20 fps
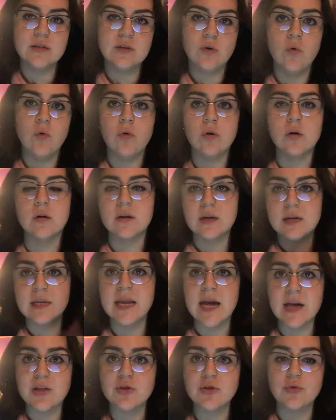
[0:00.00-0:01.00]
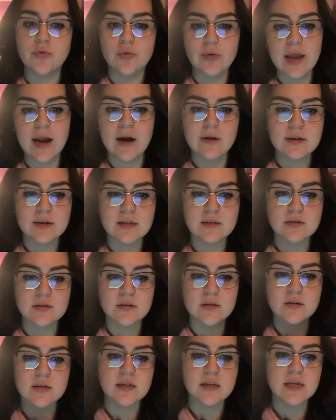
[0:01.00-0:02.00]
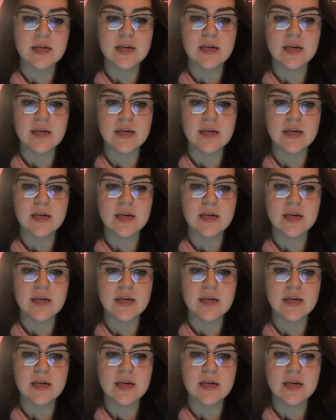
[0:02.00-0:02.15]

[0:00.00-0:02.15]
or national character